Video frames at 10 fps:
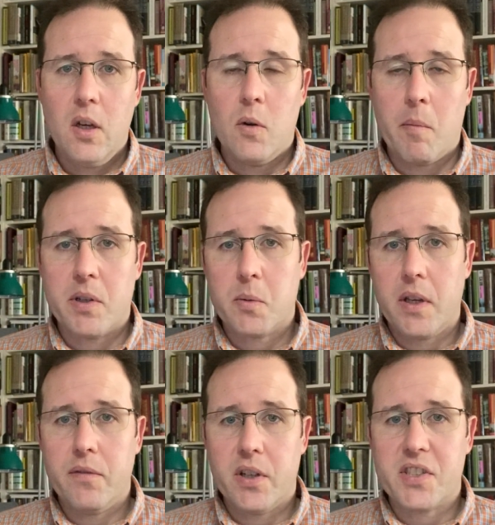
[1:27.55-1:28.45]
Well,
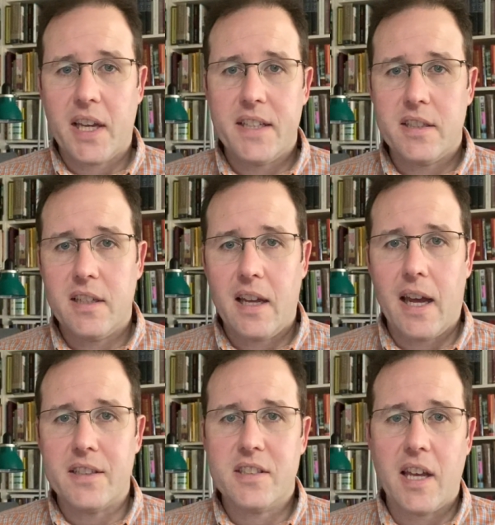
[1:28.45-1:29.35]
between verse 8
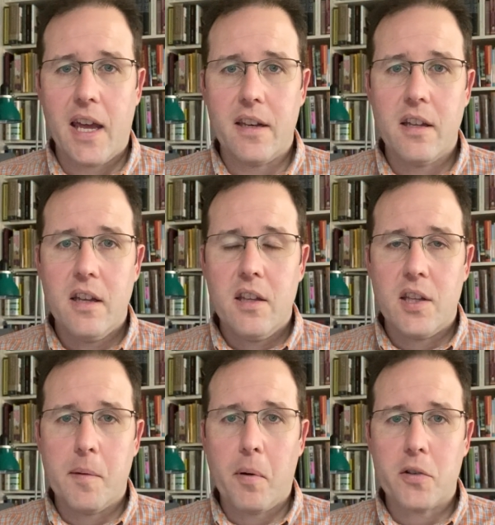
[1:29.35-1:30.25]
and 10,
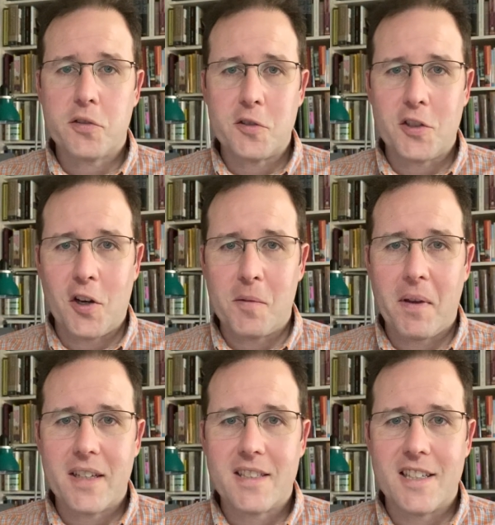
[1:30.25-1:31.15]
the Apostle John
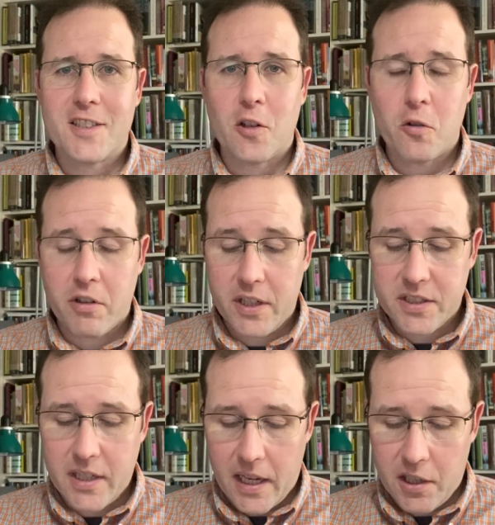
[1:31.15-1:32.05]
makes this glorious
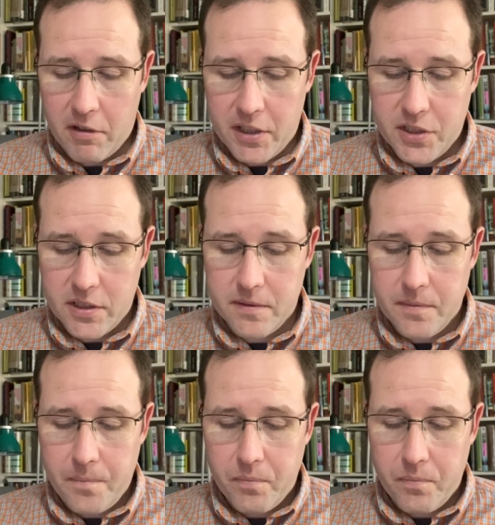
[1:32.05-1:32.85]
declaration.